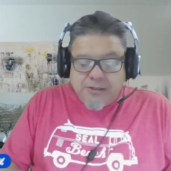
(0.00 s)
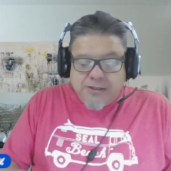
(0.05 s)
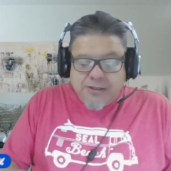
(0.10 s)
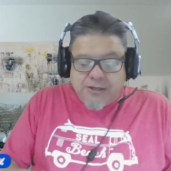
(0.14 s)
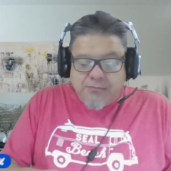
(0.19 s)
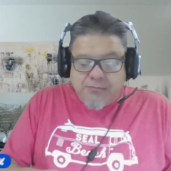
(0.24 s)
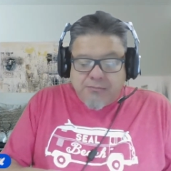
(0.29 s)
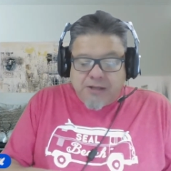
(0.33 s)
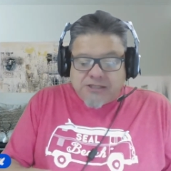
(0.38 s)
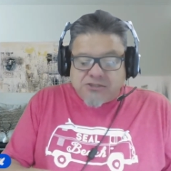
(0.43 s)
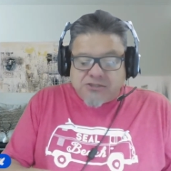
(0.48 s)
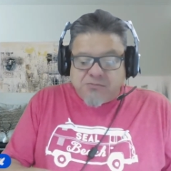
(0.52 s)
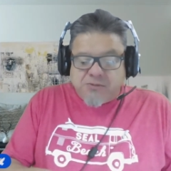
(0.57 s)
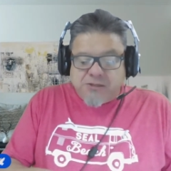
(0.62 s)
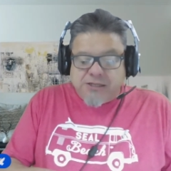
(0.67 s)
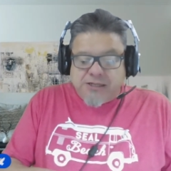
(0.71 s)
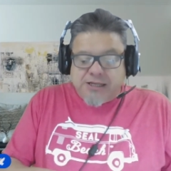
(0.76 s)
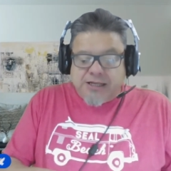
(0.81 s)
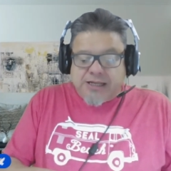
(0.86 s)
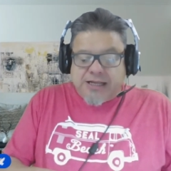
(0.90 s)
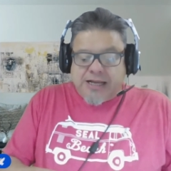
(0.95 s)
There must
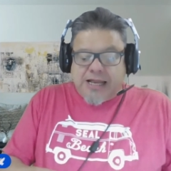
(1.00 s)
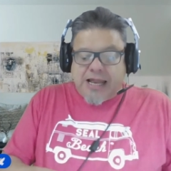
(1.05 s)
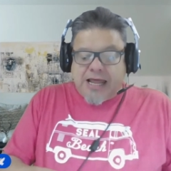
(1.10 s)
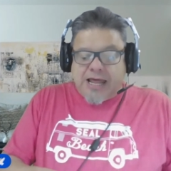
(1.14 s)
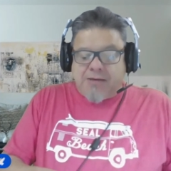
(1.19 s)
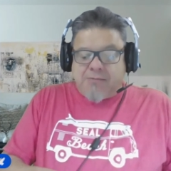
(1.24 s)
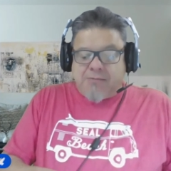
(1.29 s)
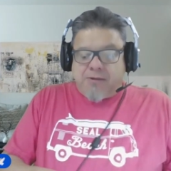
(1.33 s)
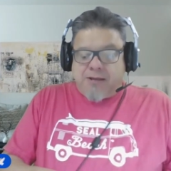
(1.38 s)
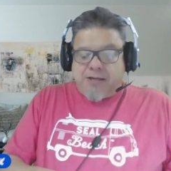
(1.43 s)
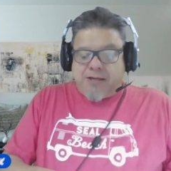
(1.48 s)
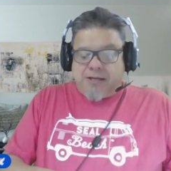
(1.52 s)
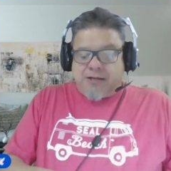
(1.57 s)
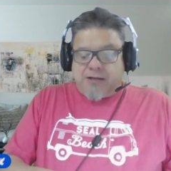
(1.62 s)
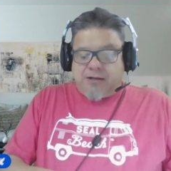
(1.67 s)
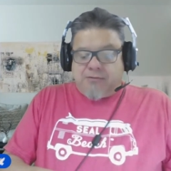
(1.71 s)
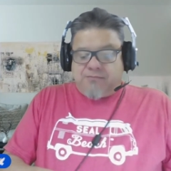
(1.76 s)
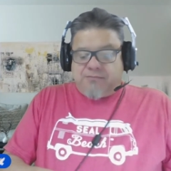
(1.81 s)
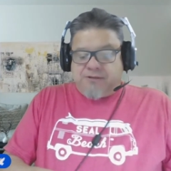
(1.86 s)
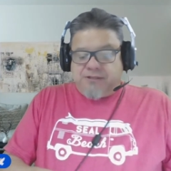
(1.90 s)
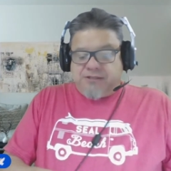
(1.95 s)
be 11
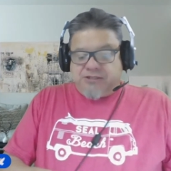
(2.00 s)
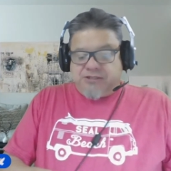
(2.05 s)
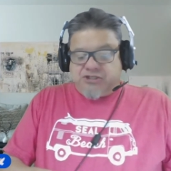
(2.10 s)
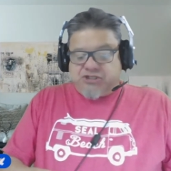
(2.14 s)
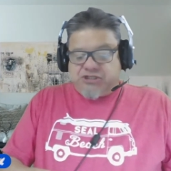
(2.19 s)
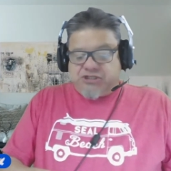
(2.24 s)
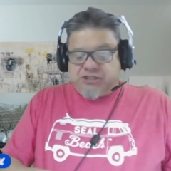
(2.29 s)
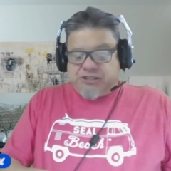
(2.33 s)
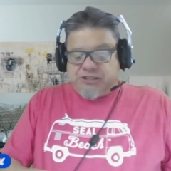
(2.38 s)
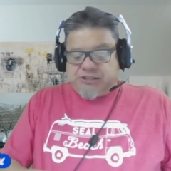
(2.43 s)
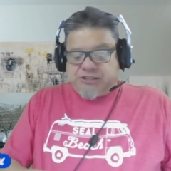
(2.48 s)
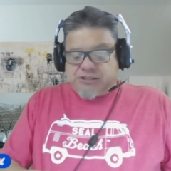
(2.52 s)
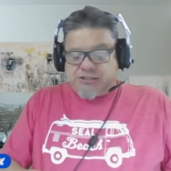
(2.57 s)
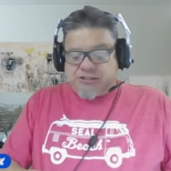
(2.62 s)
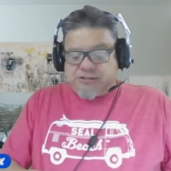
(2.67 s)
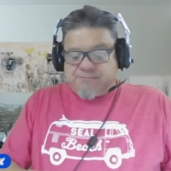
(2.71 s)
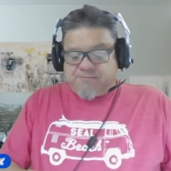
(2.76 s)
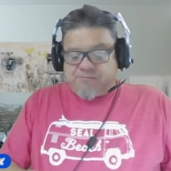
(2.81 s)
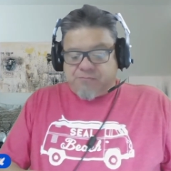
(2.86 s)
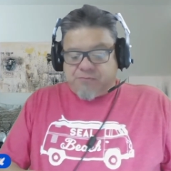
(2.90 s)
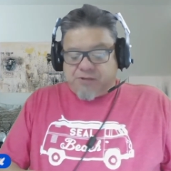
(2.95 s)
of these sheets,
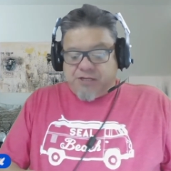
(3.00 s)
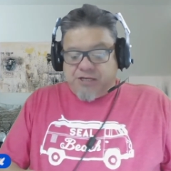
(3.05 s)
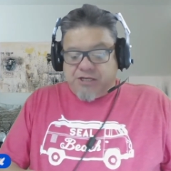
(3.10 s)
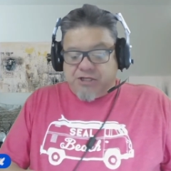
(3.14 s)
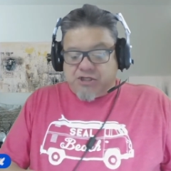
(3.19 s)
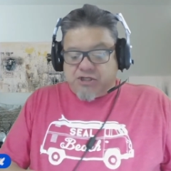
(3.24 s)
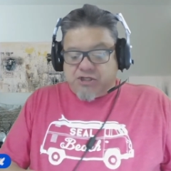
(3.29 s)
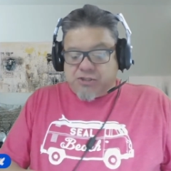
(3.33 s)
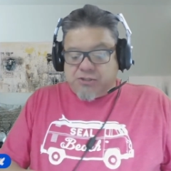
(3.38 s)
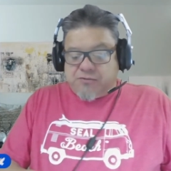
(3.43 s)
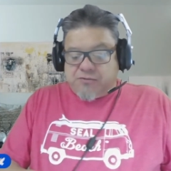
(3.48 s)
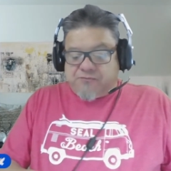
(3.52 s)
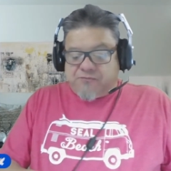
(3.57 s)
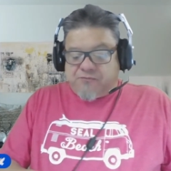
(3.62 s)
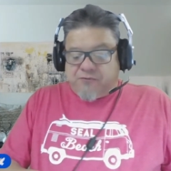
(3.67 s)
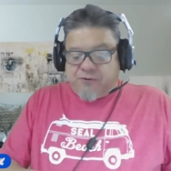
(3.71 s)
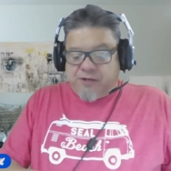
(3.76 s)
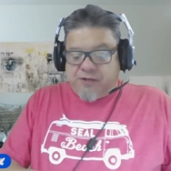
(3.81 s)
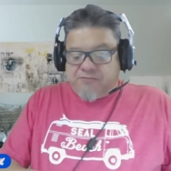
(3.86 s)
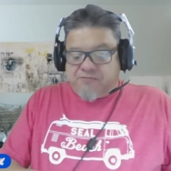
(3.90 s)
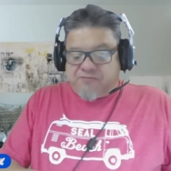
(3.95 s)
each
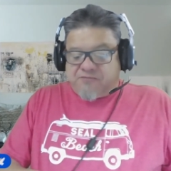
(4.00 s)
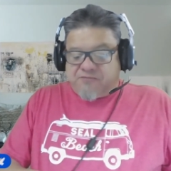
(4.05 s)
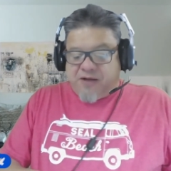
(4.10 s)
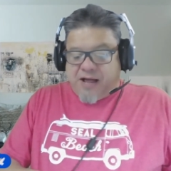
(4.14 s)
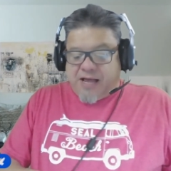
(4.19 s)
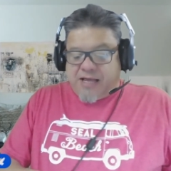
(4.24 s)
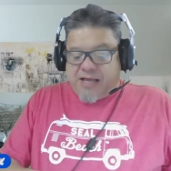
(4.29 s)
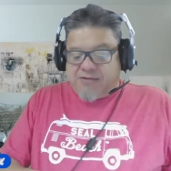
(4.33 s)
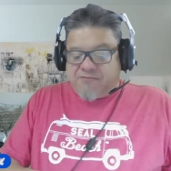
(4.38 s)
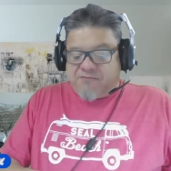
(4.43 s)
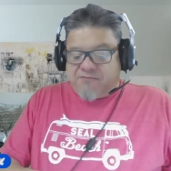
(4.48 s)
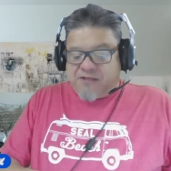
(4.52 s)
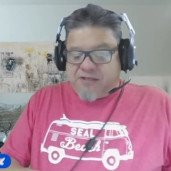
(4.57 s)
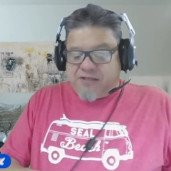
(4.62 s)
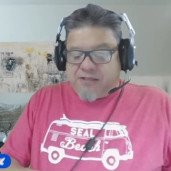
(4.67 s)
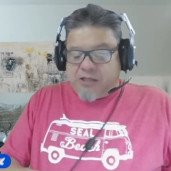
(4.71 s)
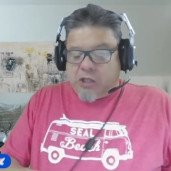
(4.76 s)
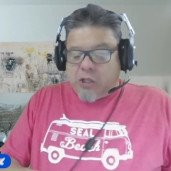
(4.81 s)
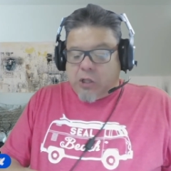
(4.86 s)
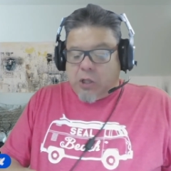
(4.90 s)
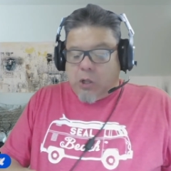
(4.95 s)
45
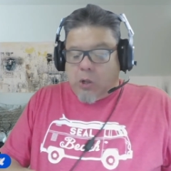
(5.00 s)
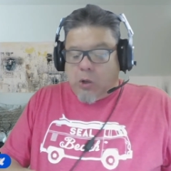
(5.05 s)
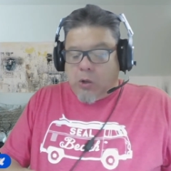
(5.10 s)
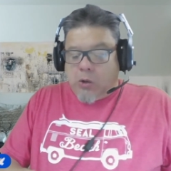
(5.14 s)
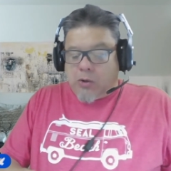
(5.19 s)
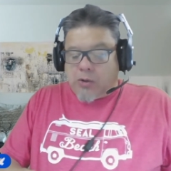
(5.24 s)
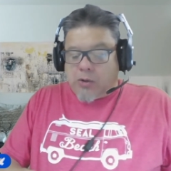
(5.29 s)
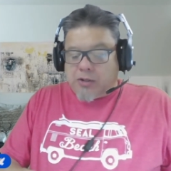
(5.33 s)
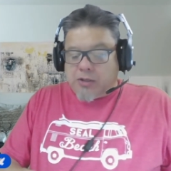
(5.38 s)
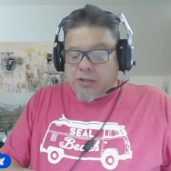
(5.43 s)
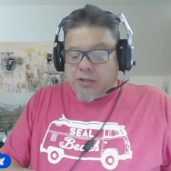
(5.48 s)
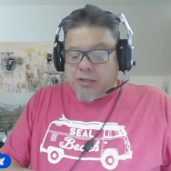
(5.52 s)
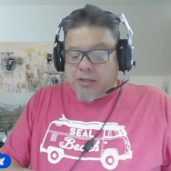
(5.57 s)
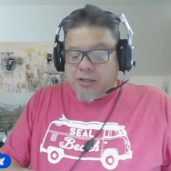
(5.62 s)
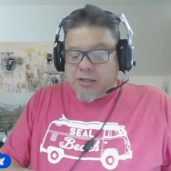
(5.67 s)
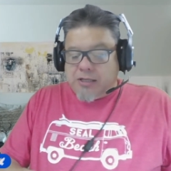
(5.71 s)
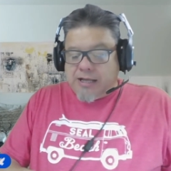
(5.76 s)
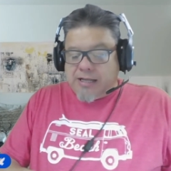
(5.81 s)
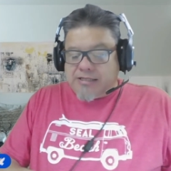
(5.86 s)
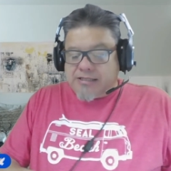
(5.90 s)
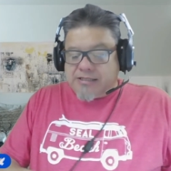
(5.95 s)
feet long
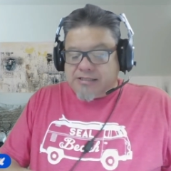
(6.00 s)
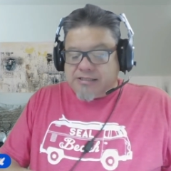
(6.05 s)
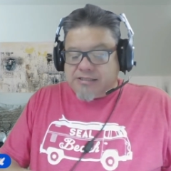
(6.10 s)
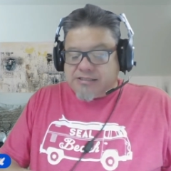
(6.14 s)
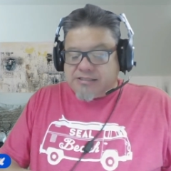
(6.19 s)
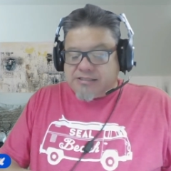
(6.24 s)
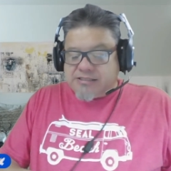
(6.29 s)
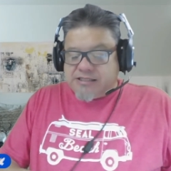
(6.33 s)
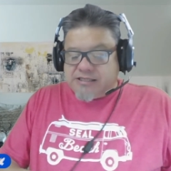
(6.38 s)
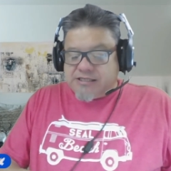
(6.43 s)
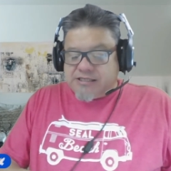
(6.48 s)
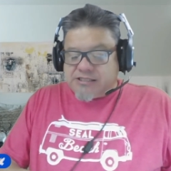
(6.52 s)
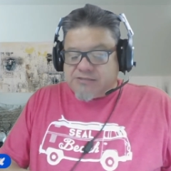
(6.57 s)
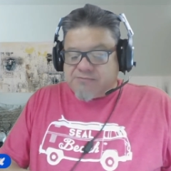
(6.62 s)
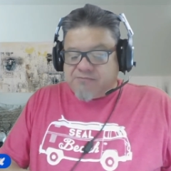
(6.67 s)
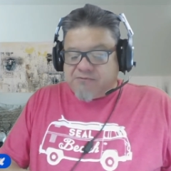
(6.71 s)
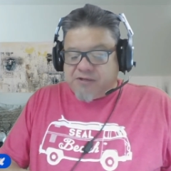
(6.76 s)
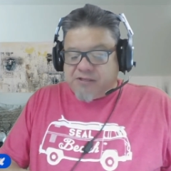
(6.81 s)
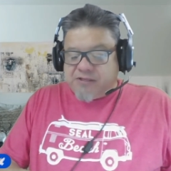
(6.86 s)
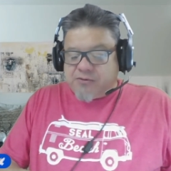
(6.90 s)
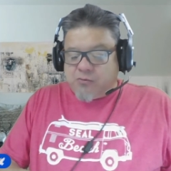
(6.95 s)
and 6
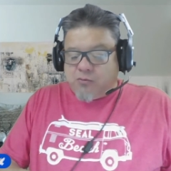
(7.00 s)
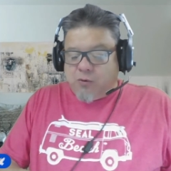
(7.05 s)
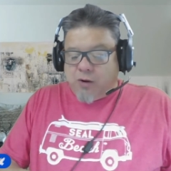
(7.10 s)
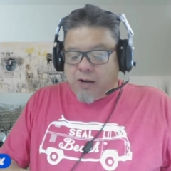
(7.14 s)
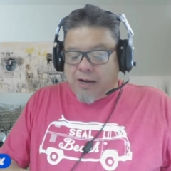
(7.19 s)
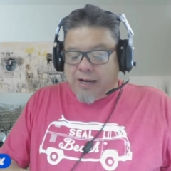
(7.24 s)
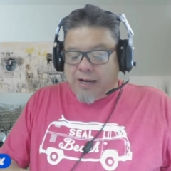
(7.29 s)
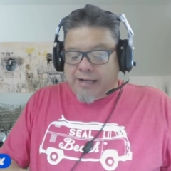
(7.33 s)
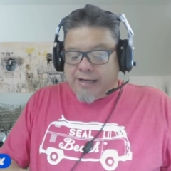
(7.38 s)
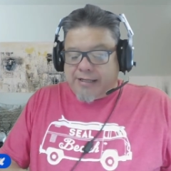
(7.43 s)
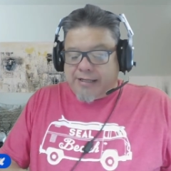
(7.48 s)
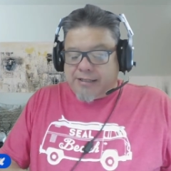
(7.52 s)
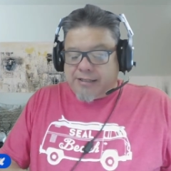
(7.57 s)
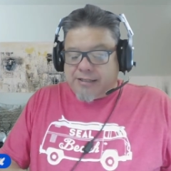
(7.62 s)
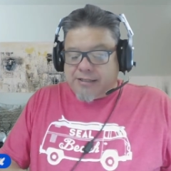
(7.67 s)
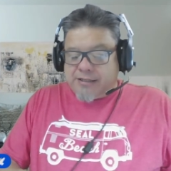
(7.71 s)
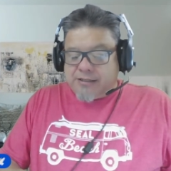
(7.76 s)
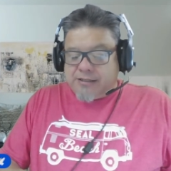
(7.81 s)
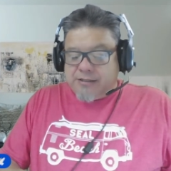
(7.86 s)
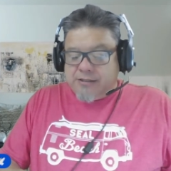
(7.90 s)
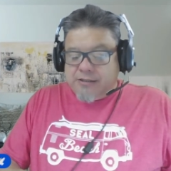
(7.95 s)
feet wide.